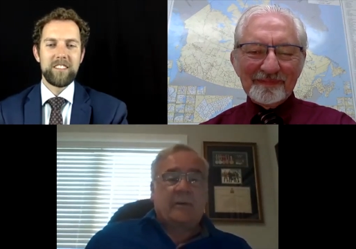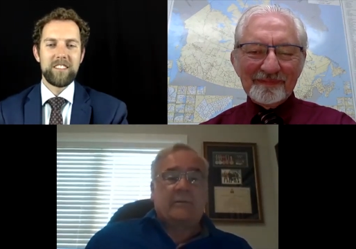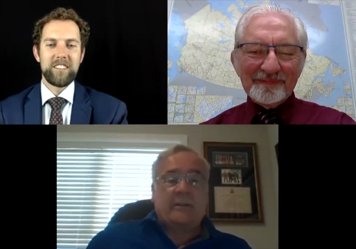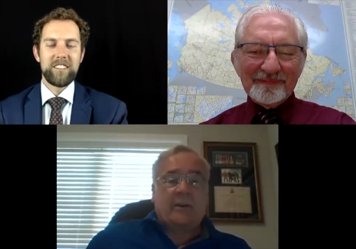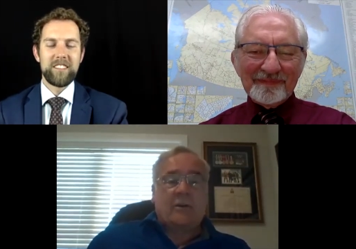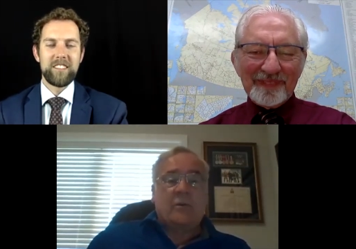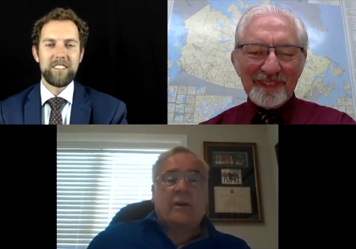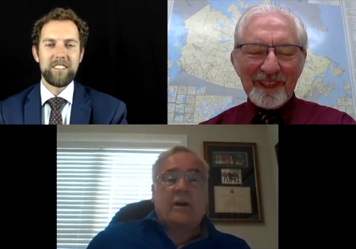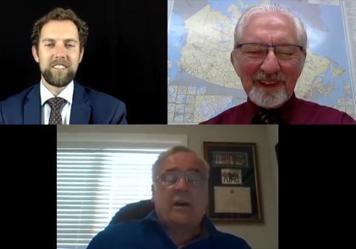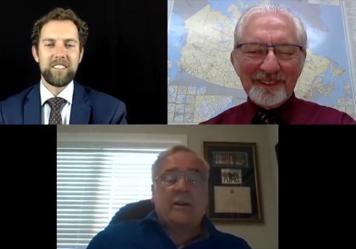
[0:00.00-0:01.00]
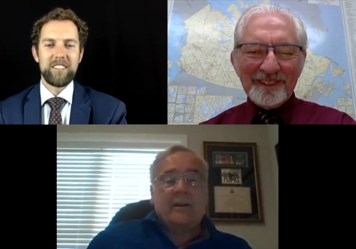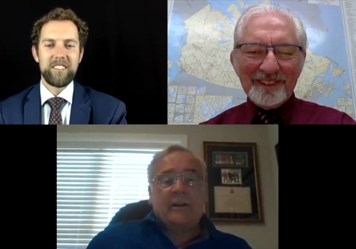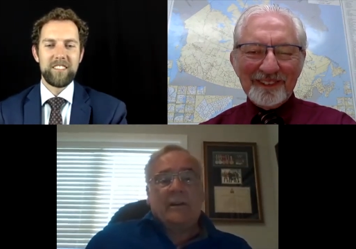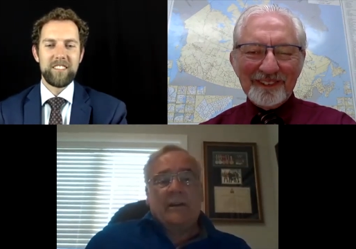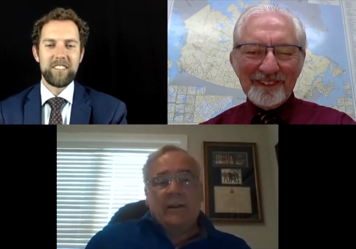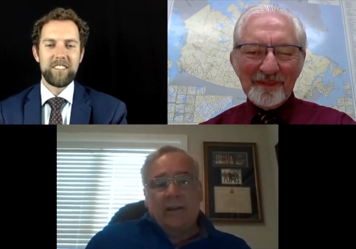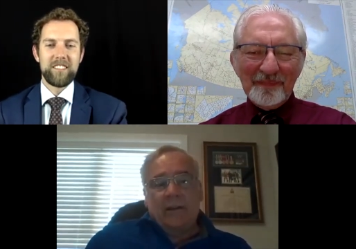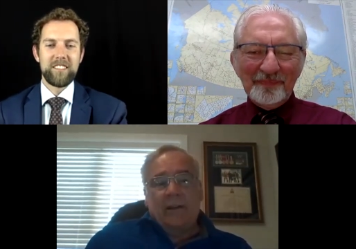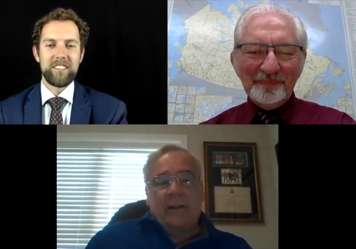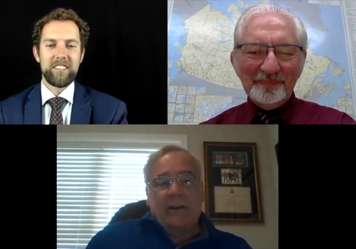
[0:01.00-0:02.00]
Speaker 1: about that are going on
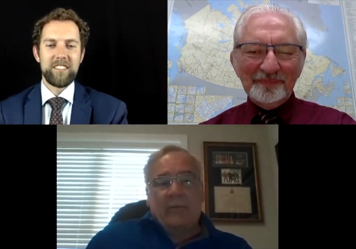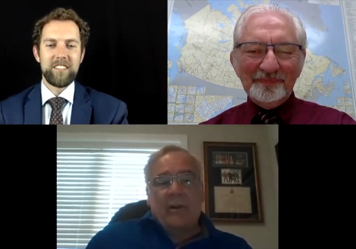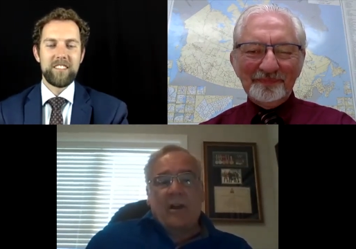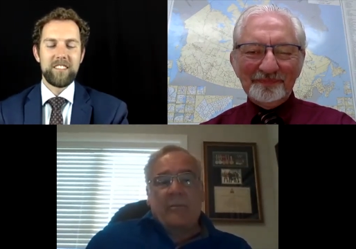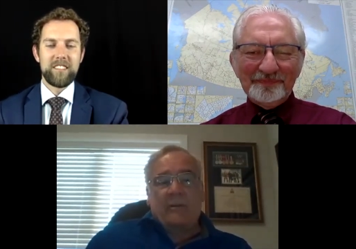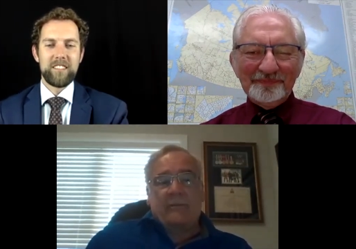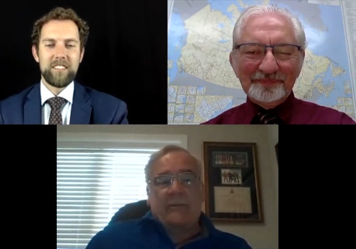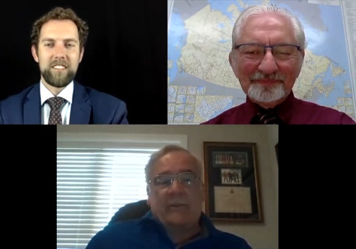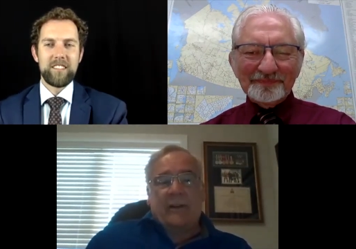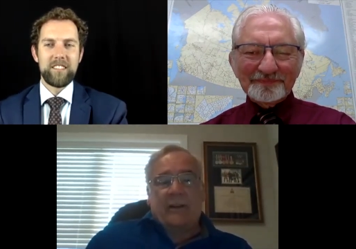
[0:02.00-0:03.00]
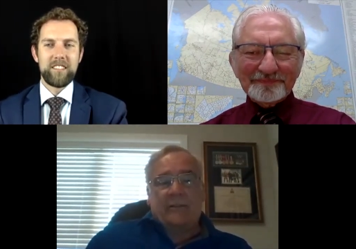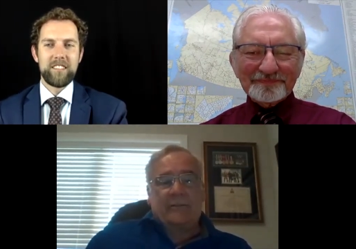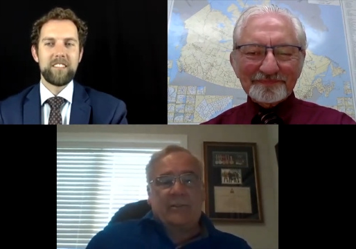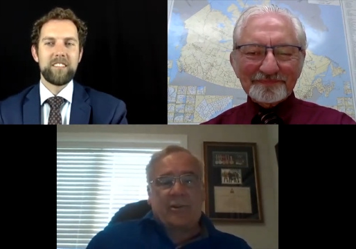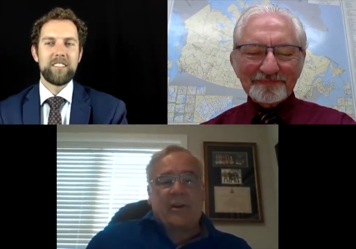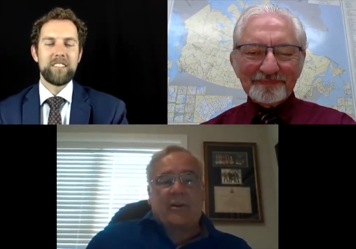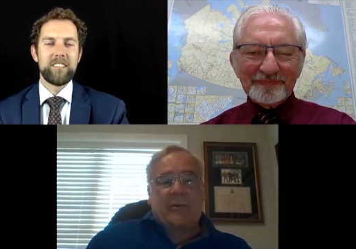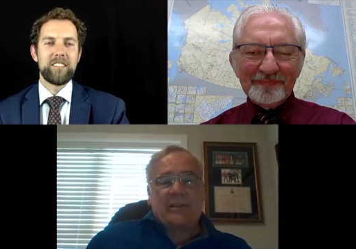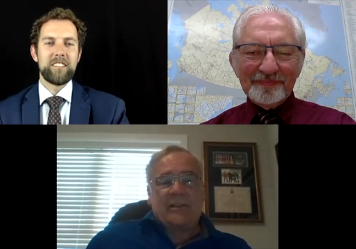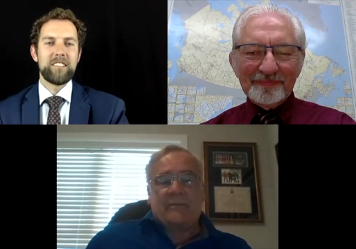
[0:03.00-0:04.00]
in the realm of uh, charter
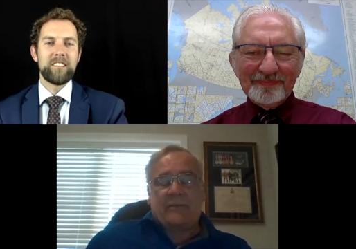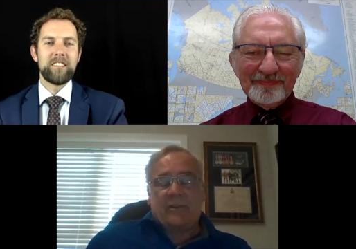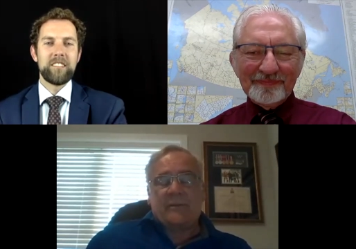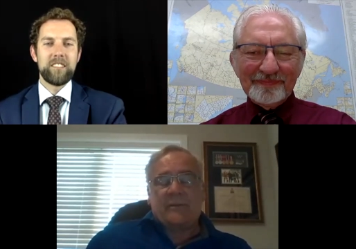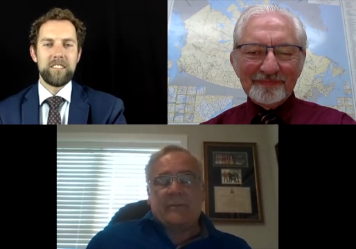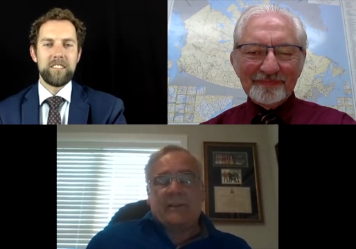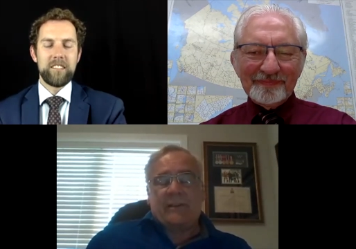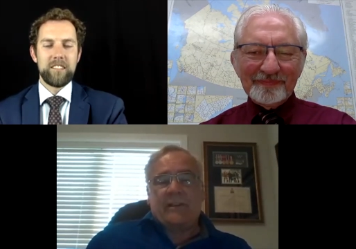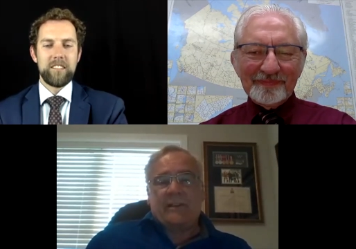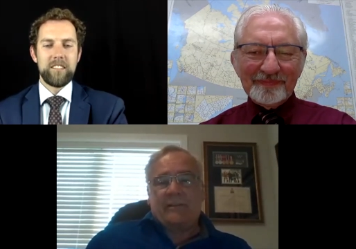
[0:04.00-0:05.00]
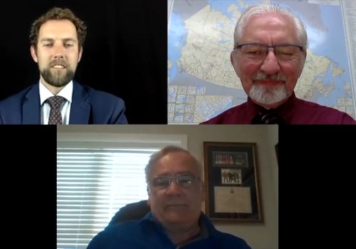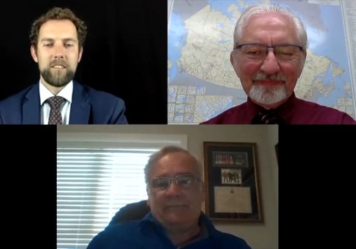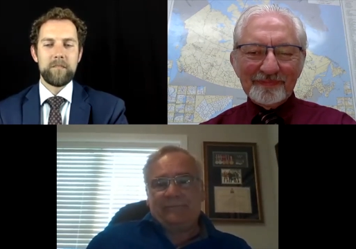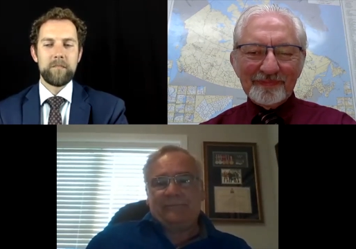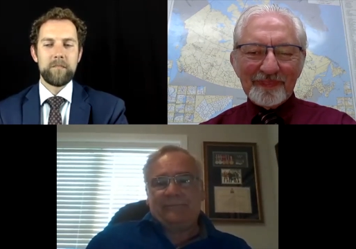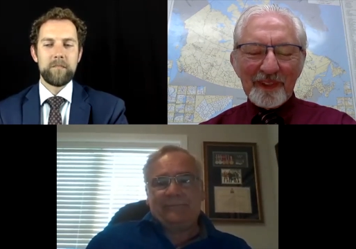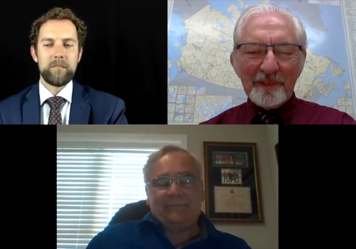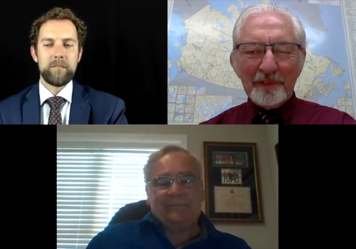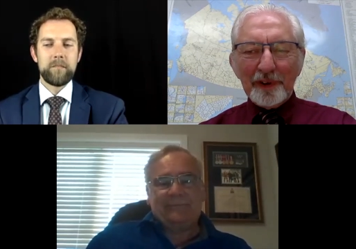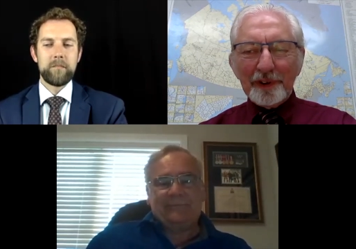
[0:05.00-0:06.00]
rights and freedoms, let me tell you.
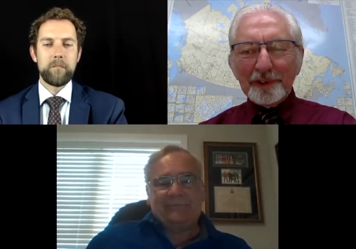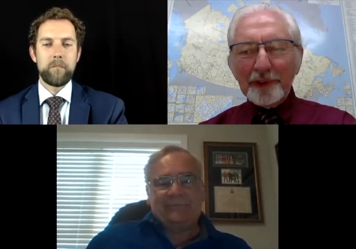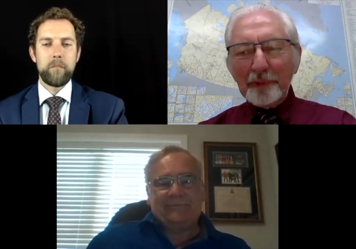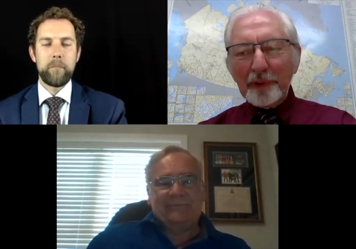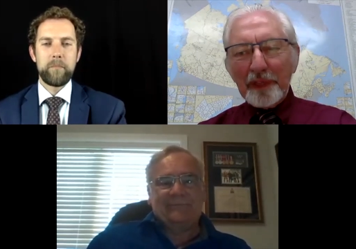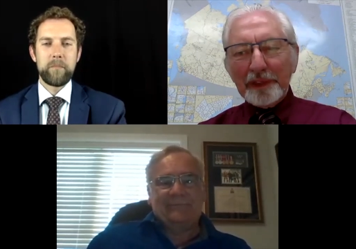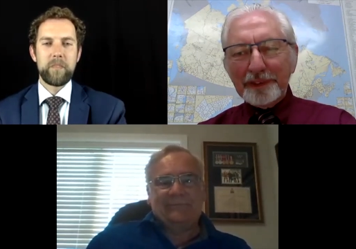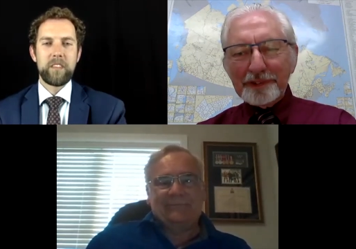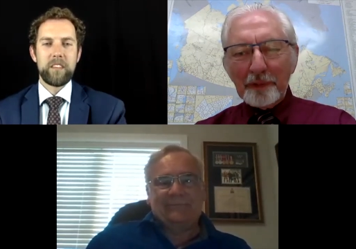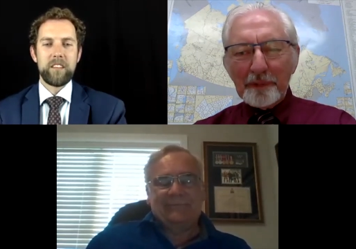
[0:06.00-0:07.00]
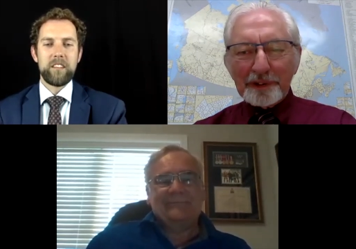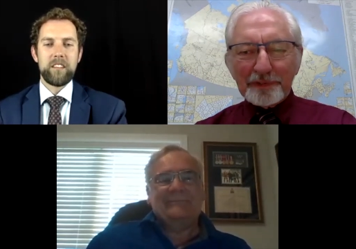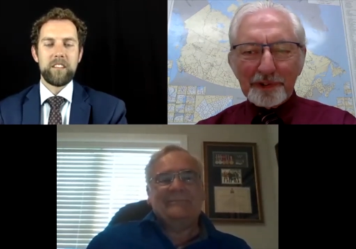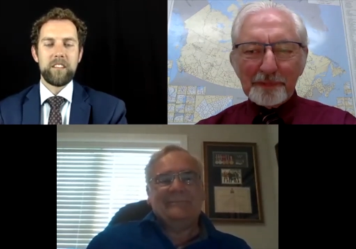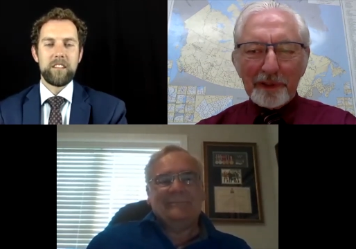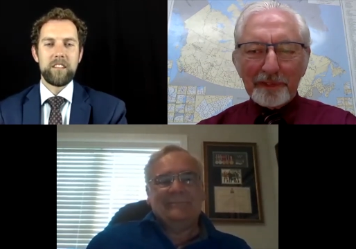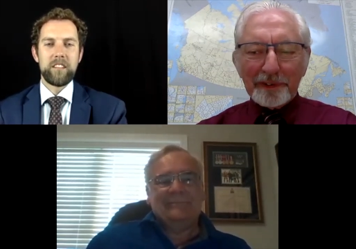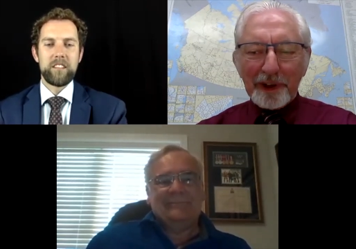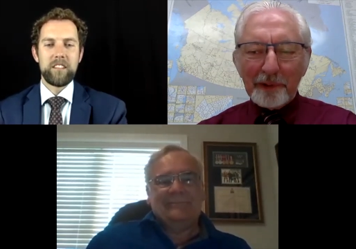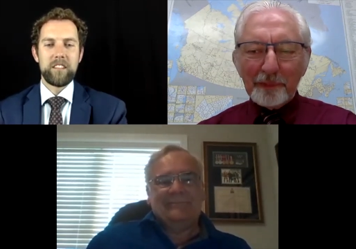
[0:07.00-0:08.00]
Speaker 2: Very good. Well, thank you so much for spending the
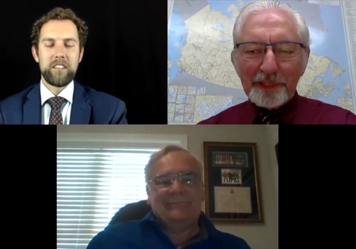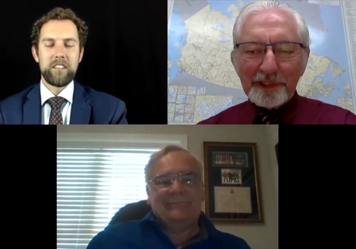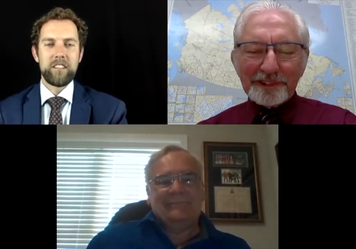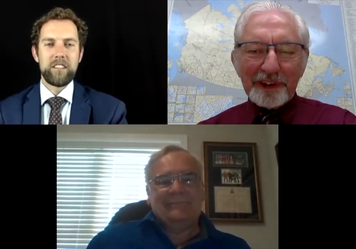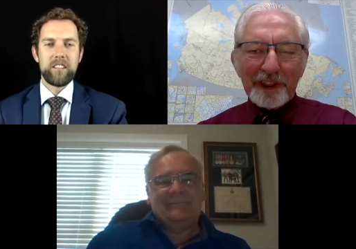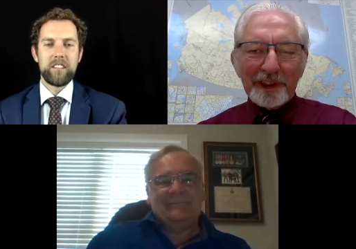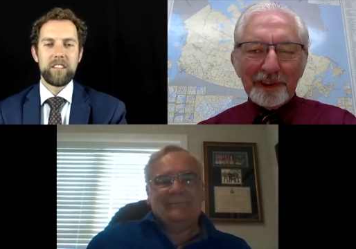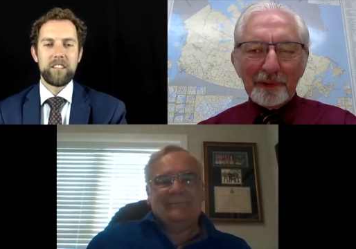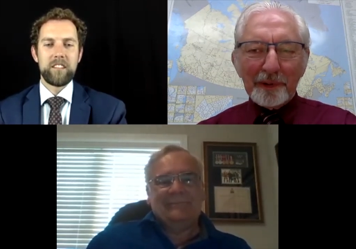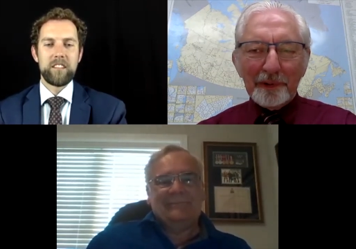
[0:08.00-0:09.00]
time with us today. We